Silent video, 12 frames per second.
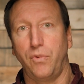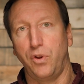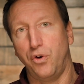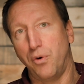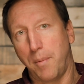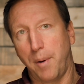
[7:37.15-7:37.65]

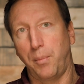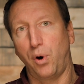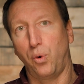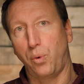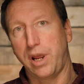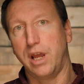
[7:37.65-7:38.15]
You
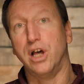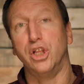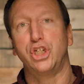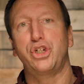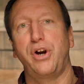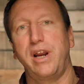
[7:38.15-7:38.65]
remember we
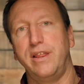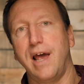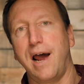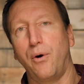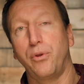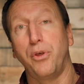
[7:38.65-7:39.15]
illustrated
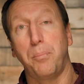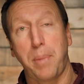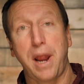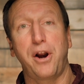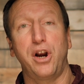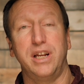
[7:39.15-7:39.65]
that with a
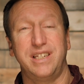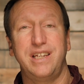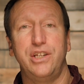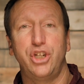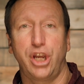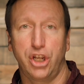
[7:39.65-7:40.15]
parent
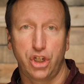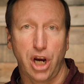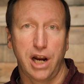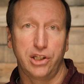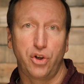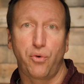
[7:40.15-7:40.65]
teaching a
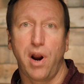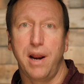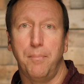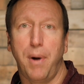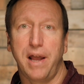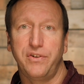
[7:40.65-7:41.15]
child to ride a
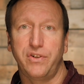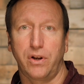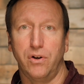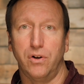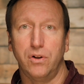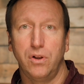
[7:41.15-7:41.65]

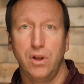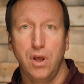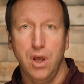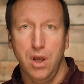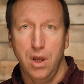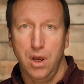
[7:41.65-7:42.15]
bicycle.
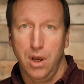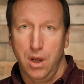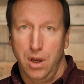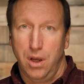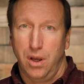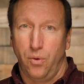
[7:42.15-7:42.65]

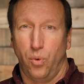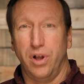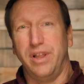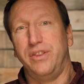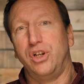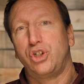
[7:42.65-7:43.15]
Well,
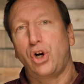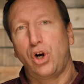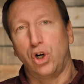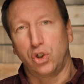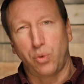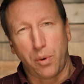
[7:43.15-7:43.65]
in the
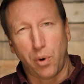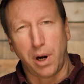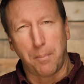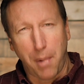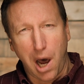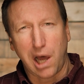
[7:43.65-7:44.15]
church, we want to
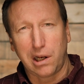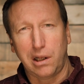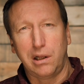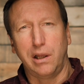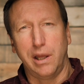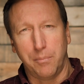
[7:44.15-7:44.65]

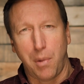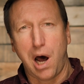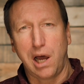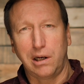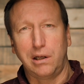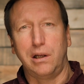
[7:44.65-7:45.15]
model and
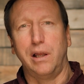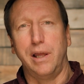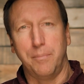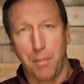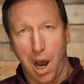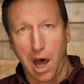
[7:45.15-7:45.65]
model
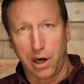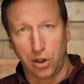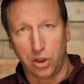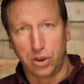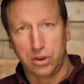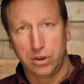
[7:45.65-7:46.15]
and
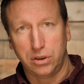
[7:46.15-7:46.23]
model.